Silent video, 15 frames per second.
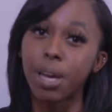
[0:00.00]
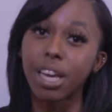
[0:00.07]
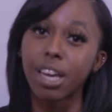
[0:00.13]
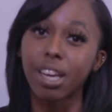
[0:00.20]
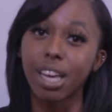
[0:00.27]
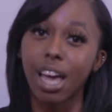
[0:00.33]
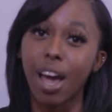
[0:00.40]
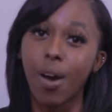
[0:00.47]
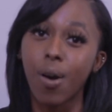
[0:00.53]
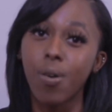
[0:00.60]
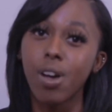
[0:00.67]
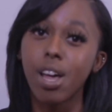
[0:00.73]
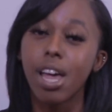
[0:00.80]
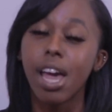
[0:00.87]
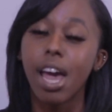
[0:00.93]
bank
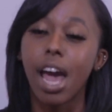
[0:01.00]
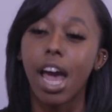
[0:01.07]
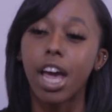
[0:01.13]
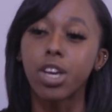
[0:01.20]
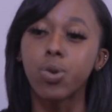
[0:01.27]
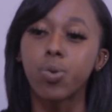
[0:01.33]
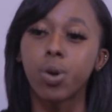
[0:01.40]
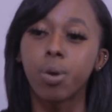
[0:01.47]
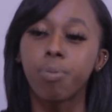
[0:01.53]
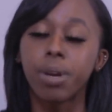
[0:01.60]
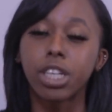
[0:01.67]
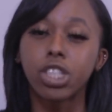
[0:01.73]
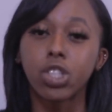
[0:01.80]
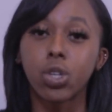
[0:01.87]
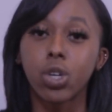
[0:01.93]
account. And you want to
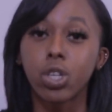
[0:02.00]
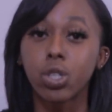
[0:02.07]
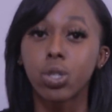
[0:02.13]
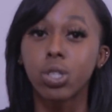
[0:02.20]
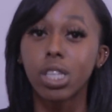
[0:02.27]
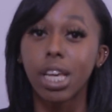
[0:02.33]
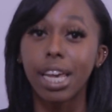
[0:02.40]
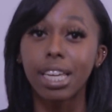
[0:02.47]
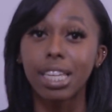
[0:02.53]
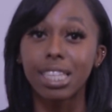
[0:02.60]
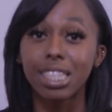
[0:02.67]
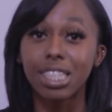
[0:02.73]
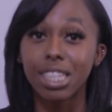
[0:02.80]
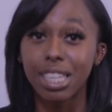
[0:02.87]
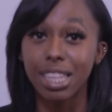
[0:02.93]
make sure you take
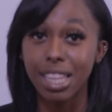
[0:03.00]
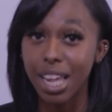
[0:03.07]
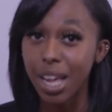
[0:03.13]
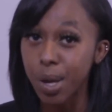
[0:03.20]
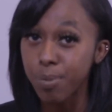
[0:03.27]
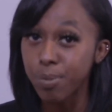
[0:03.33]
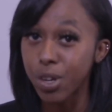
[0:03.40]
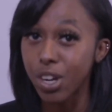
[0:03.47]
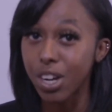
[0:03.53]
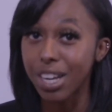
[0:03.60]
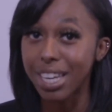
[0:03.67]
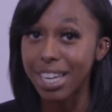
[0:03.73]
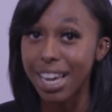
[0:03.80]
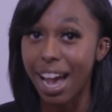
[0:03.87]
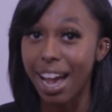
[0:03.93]
to them your
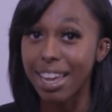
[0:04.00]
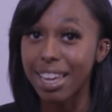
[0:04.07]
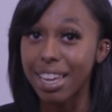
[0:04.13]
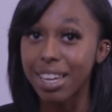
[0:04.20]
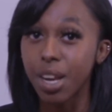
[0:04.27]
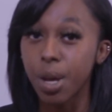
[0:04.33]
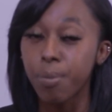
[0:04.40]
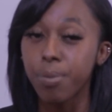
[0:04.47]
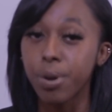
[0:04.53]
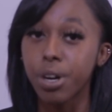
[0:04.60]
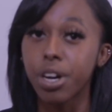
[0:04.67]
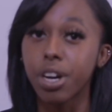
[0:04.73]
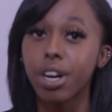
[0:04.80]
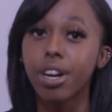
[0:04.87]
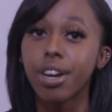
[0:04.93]
EIN
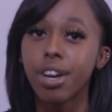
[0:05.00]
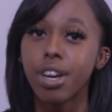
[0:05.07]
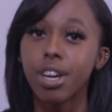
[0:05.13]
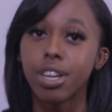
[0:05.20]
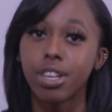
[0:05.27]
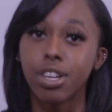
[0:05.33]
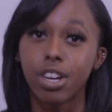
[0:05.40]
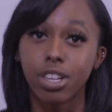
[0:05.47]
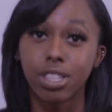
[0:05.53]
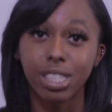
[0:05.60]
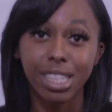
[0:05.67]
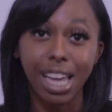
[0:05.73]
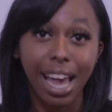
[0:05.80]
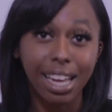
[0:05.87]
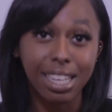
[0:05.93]
number, your
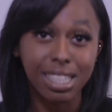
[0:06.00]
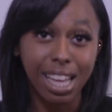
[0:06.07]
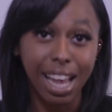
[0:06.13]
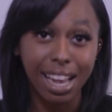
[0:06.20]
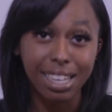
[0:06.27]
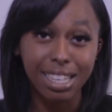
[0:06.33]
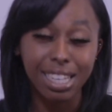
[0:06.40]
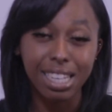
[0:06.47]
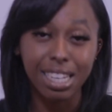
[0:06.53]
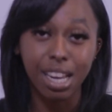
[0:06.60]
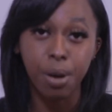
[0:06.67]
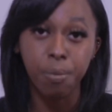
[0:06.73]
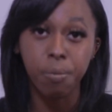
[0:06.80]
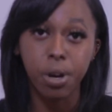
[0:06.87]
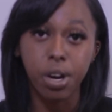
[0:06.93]
tax ID
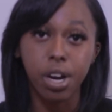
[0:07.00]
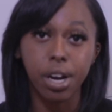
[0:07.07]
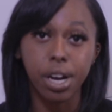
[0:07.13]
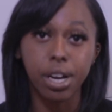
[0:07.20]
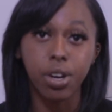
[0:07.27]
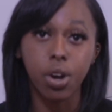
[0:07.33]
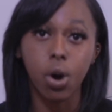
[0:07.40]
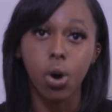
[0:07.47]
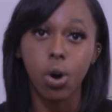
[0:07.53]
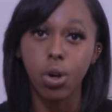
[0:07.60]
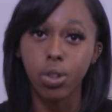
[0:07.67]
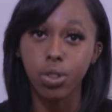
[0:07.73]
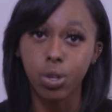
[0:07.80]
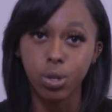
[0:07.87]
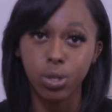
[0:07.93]
number and
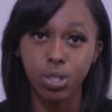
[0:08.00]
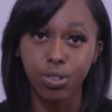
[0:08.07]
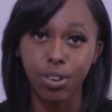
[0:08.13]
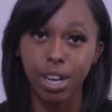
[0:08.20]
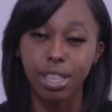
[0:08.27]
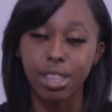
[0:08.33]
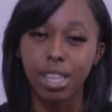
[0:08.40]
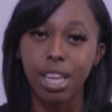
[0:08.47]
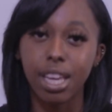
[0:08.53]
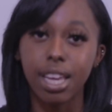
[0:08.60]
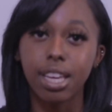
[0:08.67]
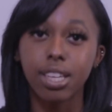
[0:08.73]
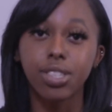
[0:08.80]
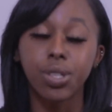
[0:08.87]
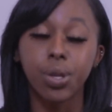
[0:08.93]
all those great
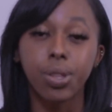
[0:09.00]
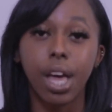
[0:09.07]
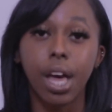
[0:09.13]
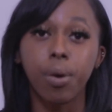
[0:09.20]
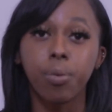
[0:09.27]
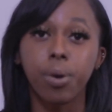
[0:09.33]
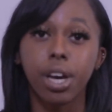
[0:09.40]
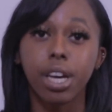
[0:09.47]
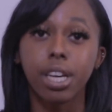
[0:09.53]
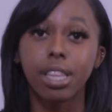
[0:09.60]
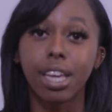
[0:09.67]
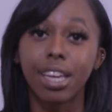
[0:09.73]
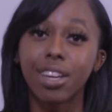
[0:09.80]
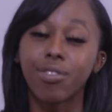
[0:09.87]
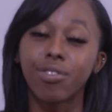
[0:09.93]
things so that way
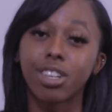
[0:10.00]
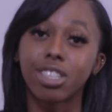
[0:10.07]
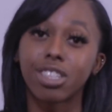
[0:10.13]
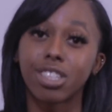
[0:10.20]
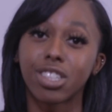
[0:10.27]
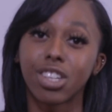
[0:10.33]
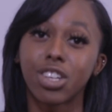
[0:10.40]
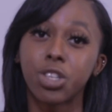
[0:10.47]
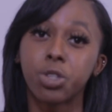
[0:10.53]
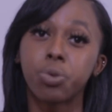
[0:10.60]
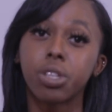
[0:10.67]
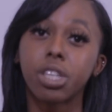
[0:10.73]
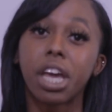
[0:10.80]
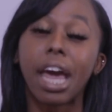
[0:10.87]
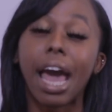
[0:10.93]
they can register you
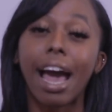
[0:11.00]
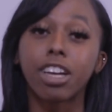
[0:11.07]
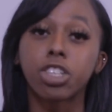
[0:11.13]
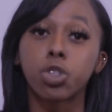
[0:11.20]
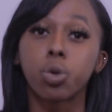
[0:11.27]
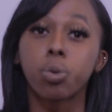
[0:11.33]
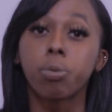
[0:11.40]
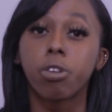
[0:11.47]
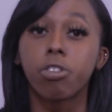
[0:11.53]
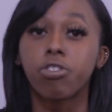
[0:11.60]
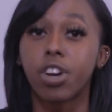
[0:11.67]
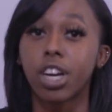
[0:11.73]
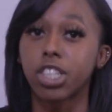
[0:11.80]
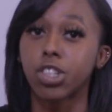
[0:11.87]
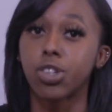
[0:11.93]
with a actual
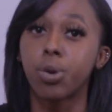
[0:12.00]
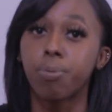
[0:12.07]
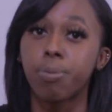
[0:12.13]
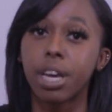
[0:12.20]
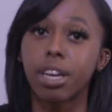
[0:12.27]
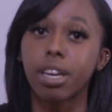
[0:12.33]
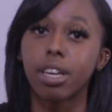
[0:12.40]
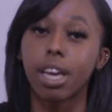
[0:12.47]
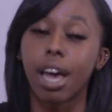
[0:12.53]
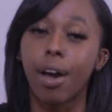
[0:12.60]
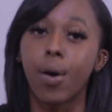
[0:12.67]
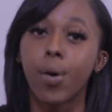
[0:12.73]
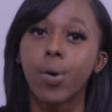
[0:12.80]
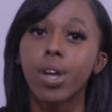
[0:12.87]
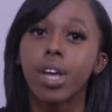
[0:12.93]
professional bank
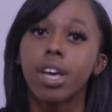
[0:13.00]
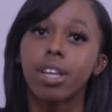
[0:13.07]
account